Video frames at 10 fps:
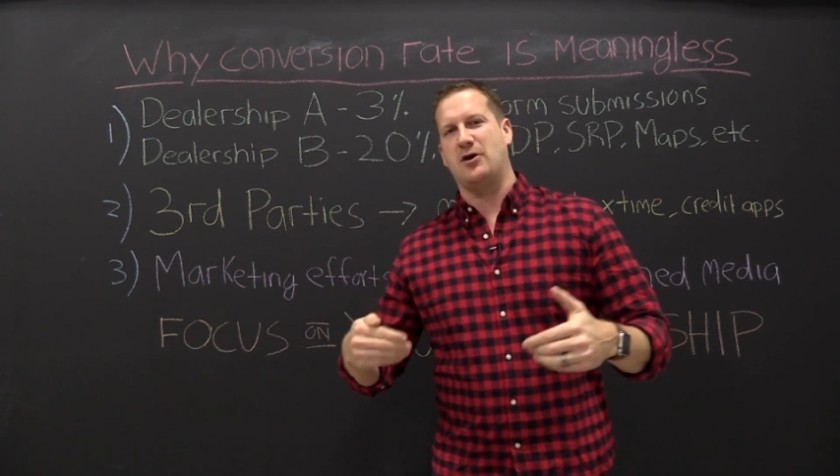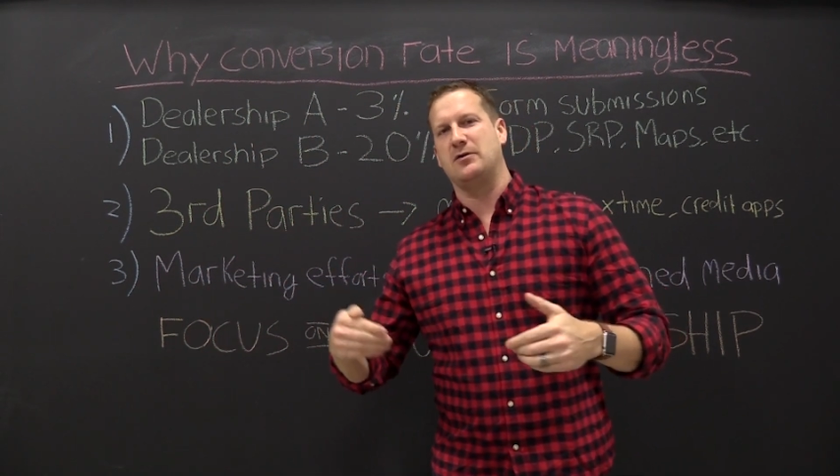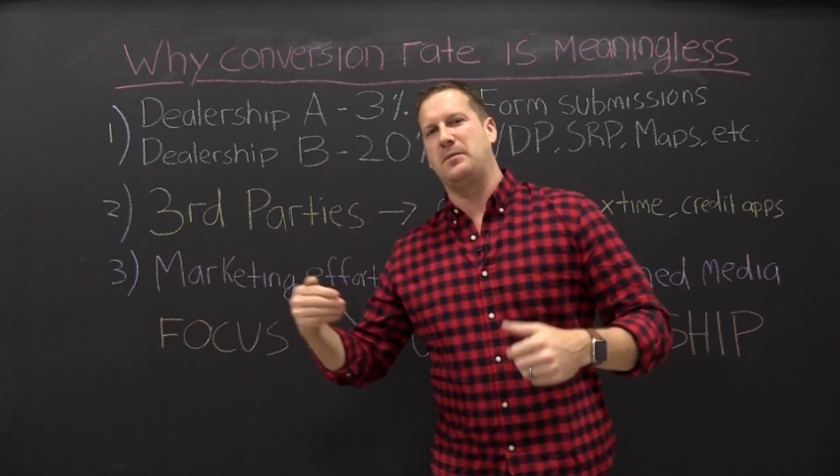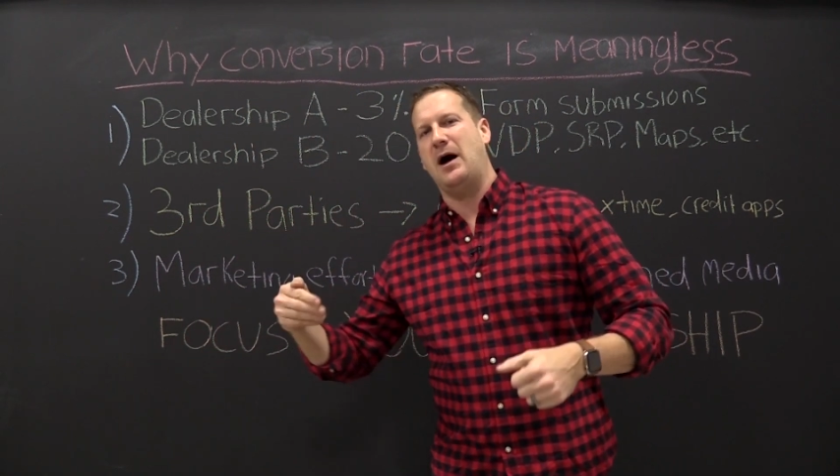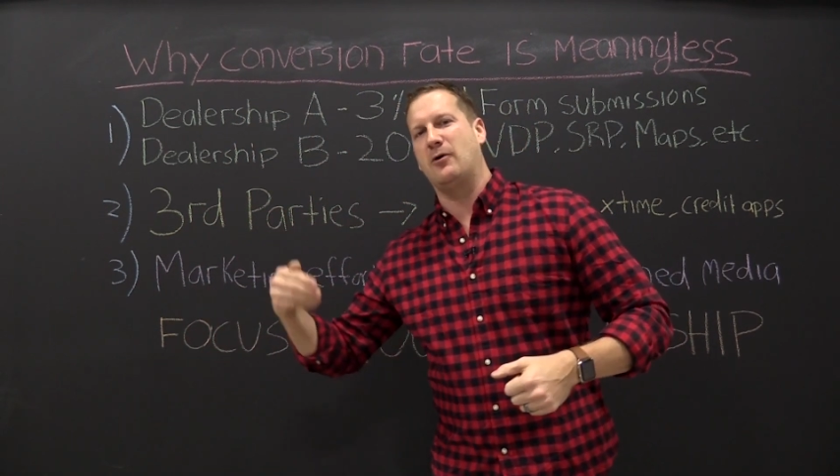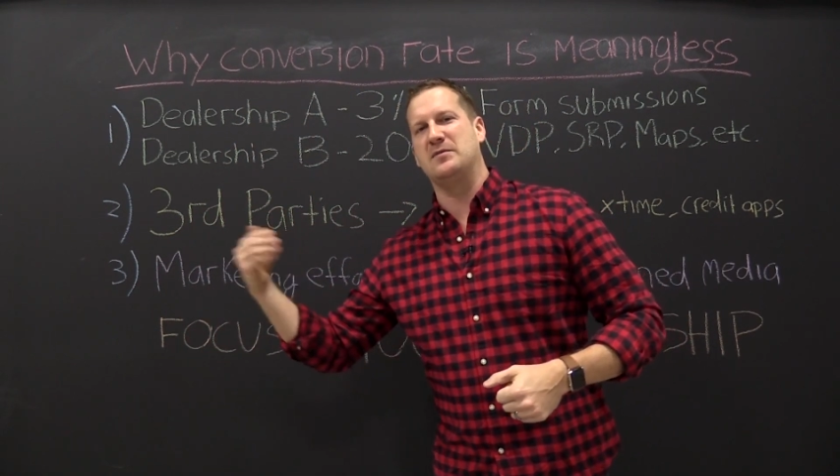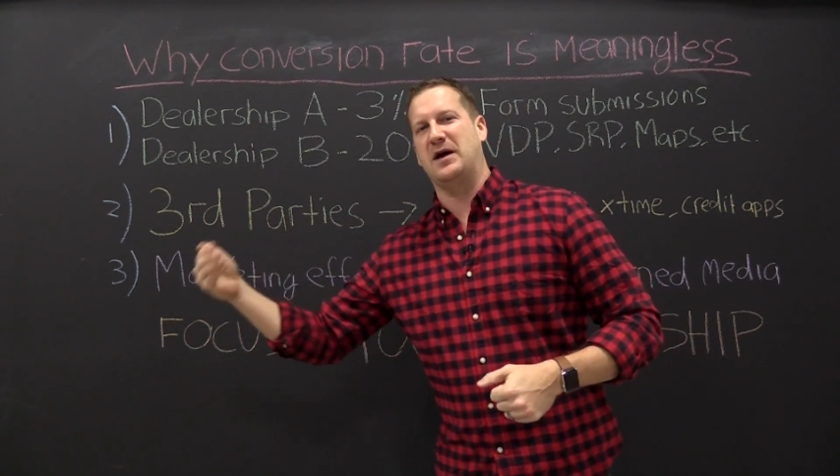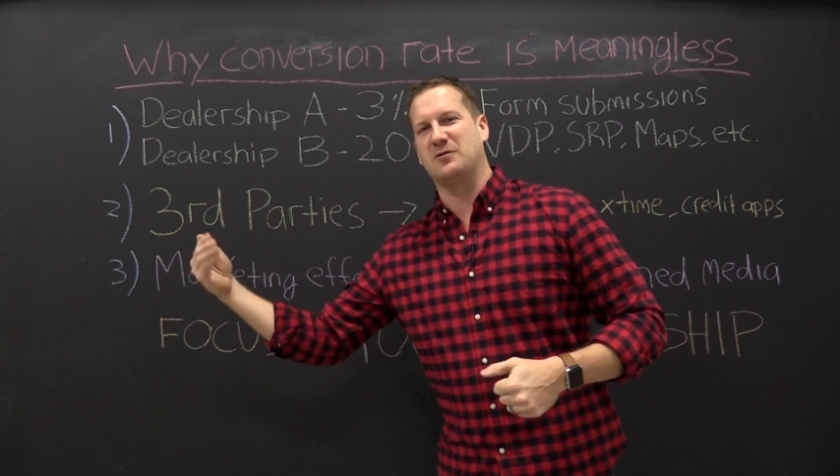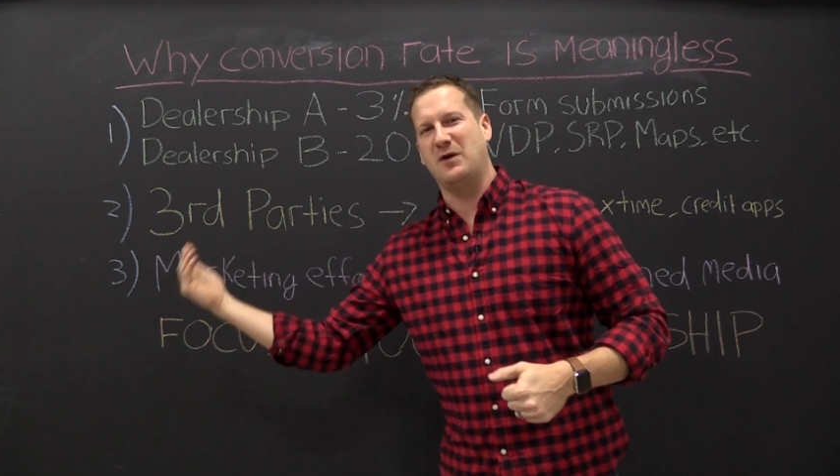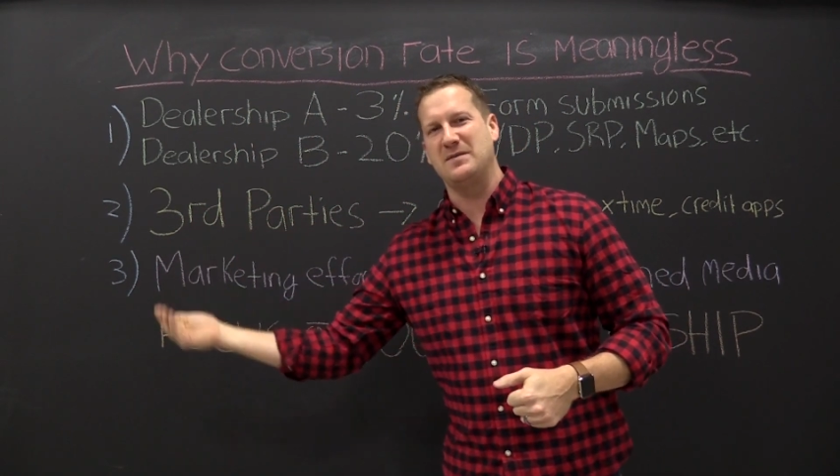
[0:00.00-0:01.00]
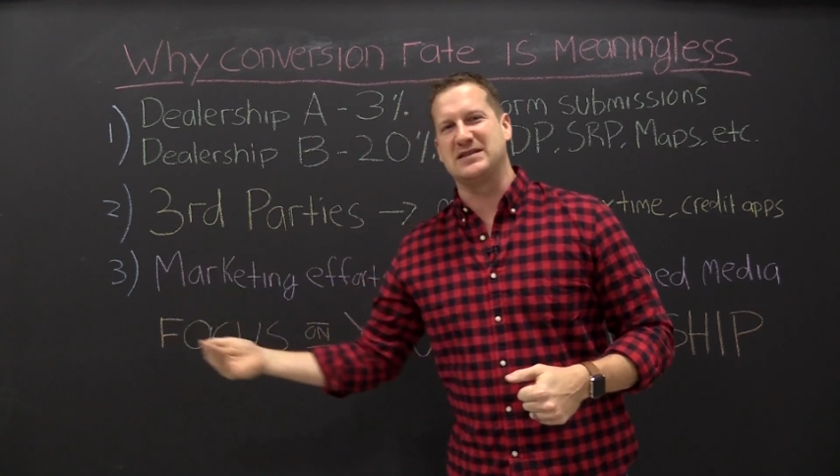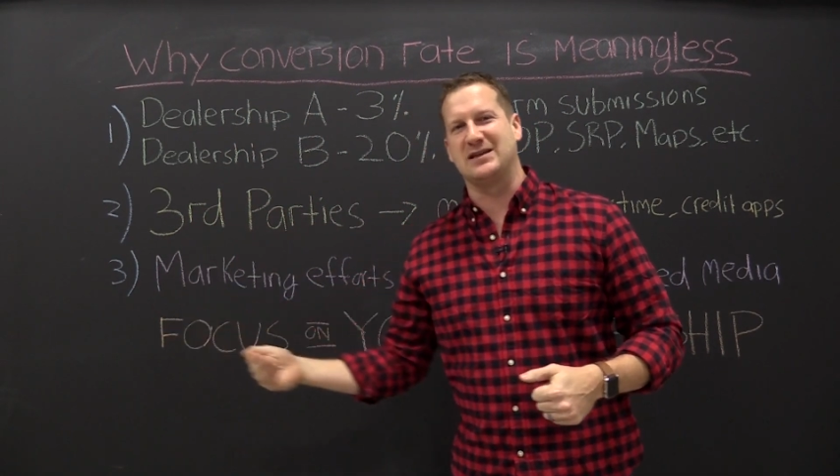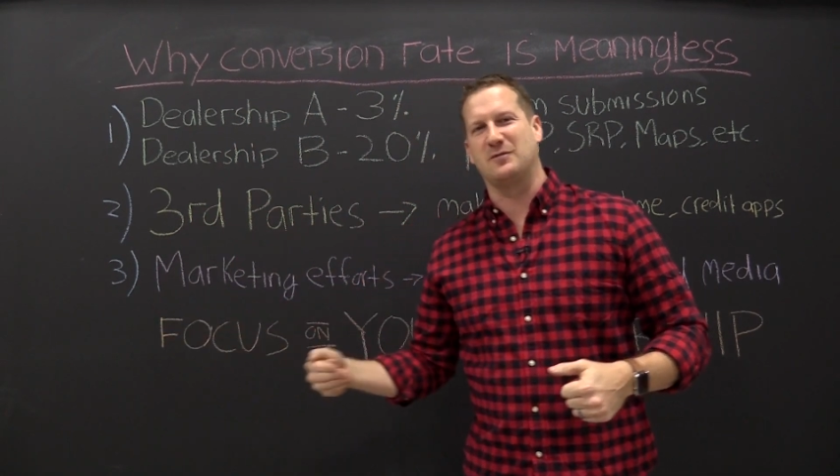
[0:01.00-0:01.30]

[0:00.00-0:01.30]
aren't powered by your website,